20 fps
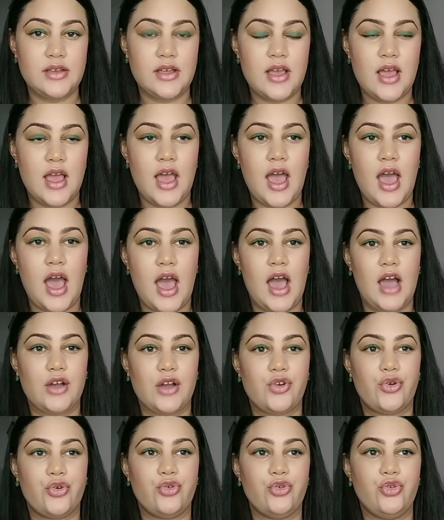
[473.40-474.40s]
a
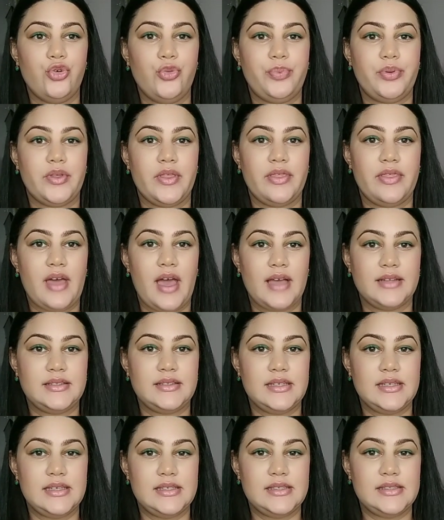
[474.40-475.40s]
group that
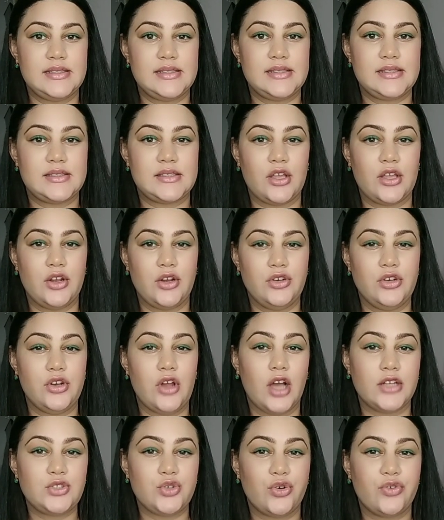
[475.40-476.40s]
is not
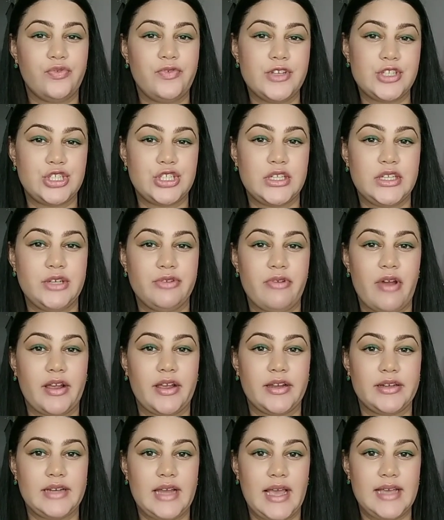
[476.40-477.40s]
officially
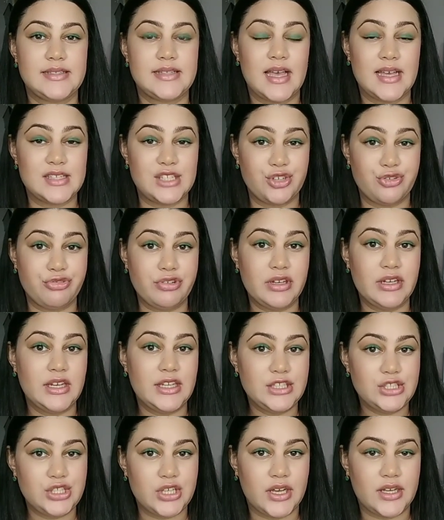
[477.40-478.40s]
recognized as a
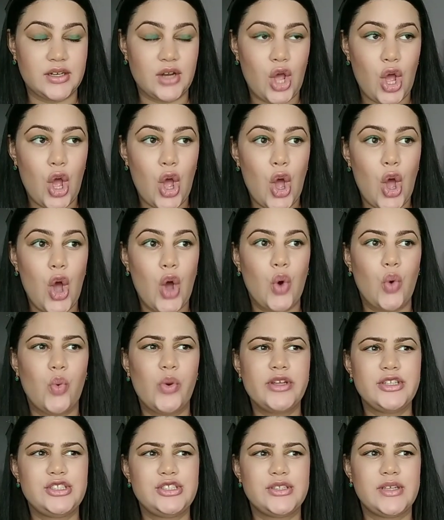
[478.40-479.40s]
religion, which
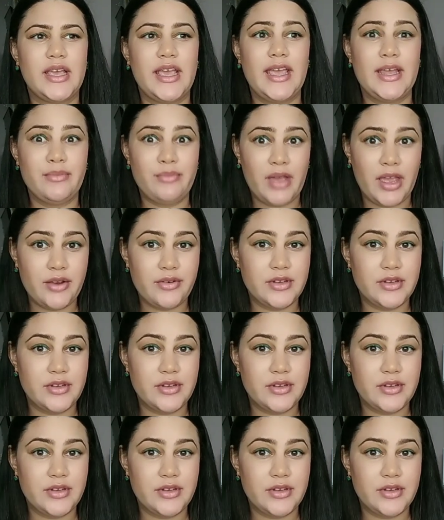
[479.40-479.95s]
in my research